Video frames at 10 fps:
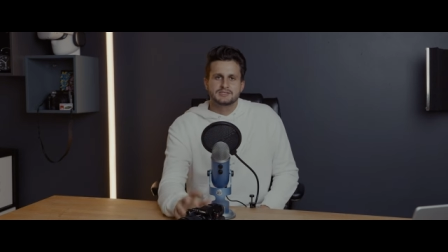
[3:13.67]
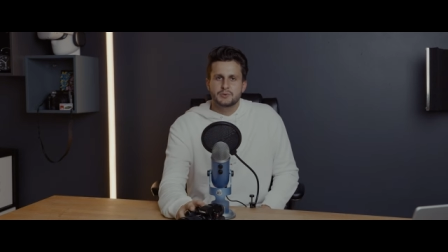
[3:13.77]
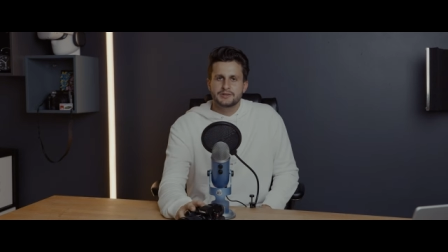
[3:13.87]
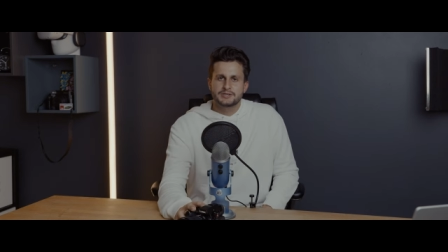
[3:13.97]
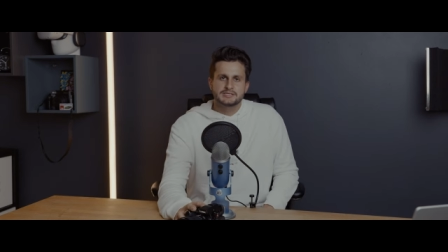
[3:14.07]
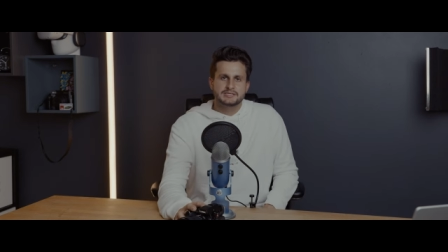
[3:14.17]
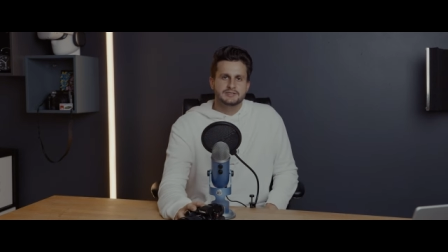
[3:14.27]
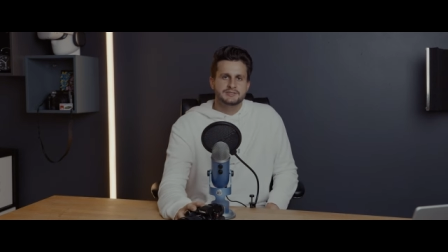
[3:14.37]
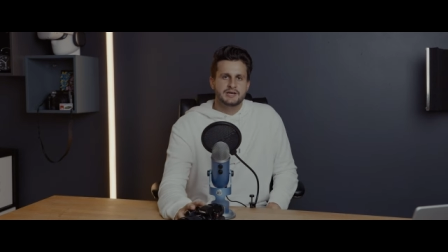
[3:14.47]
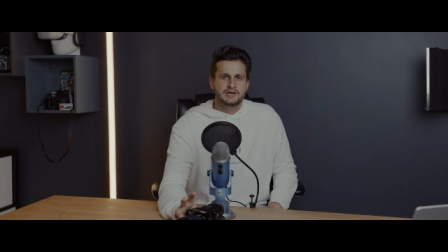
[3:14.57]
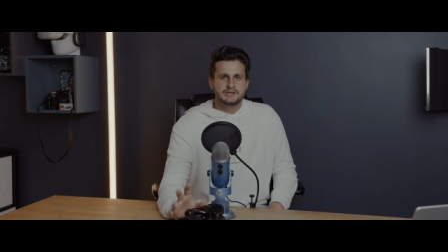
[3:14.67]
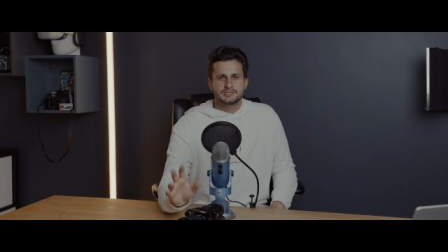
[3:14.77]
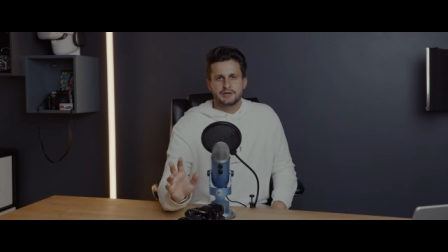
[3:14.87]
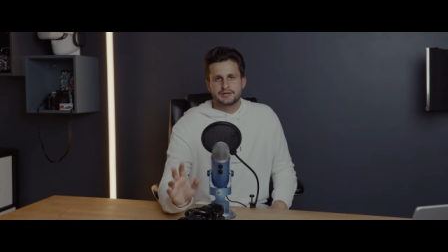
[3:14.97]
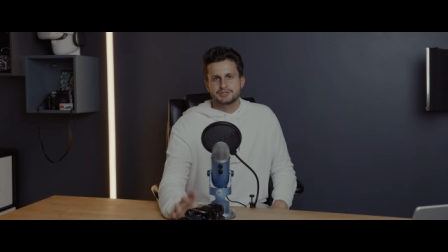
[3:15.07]
It's weather sealed,
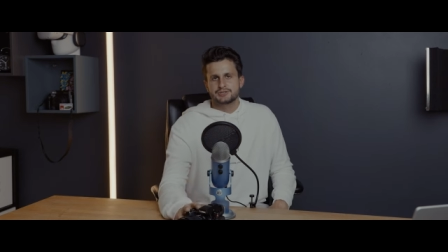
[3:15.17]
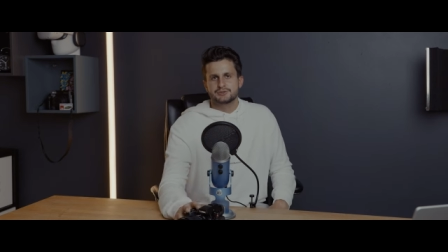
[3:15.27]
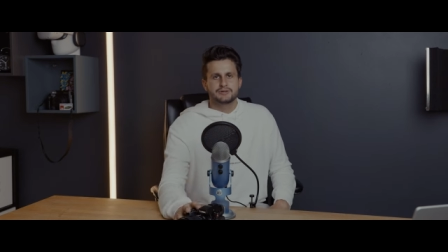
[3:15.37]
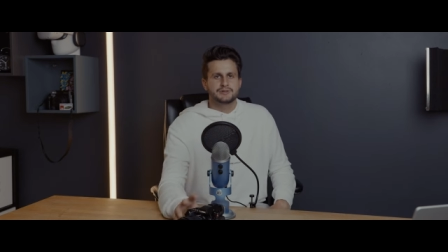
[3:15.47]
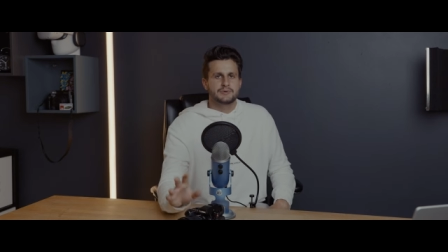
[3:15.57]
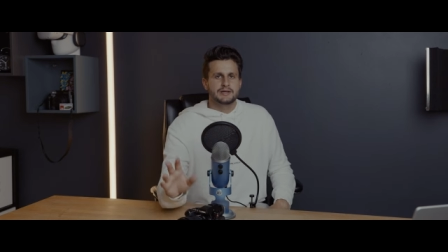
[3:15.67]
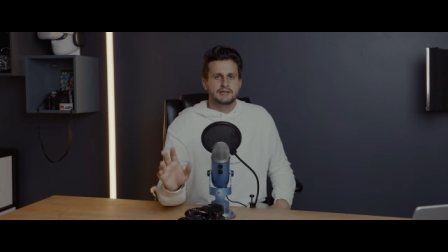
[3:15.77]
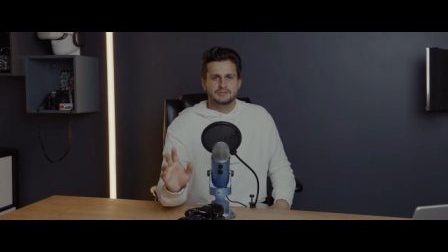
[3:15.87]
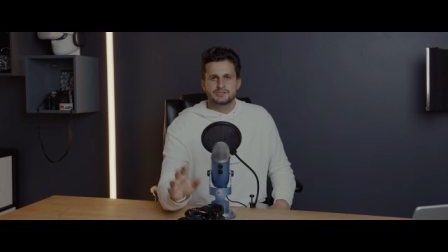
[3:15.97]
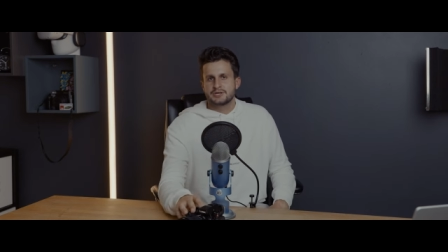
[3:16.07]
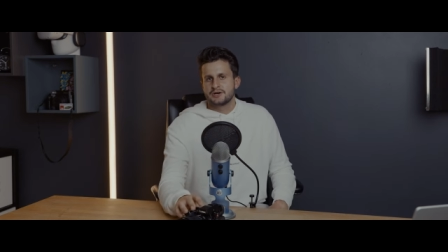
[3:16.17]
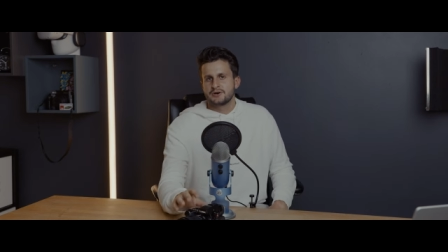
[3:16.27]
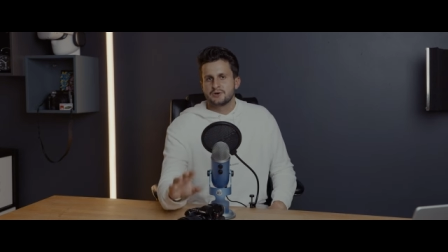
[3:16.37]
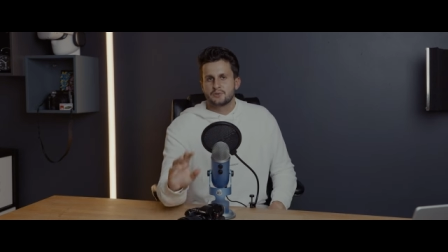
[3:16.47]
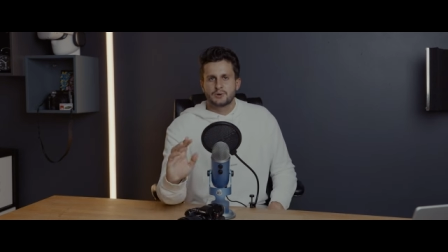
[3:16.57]
so I can shoot in the rain,
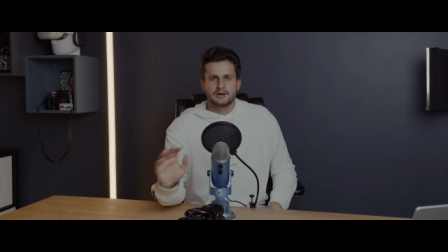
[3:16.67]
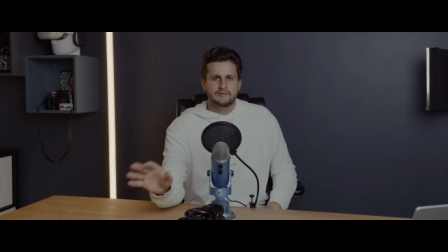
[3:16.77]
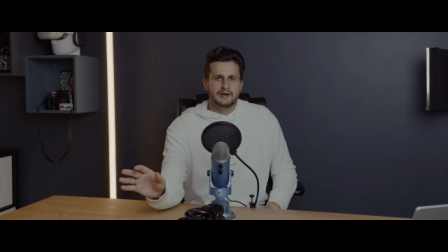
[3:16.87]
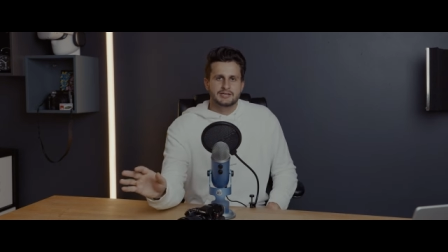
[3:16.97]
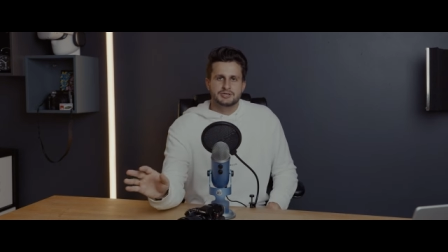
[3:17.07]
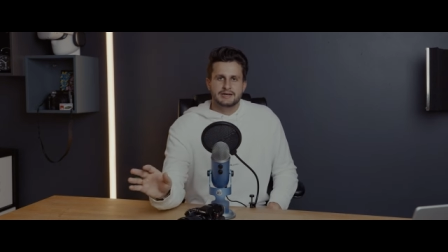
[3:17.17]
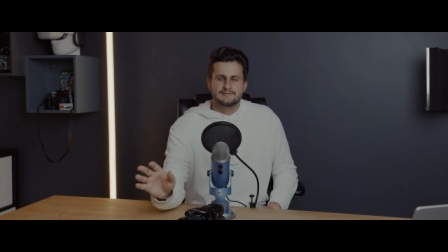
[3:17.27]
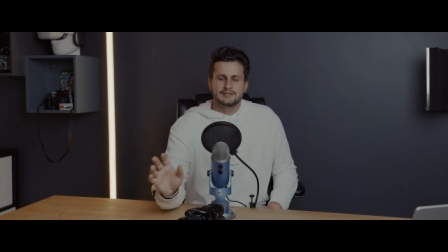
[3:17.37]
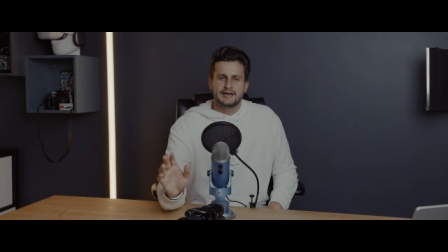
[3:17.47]
snow, wherever I travel.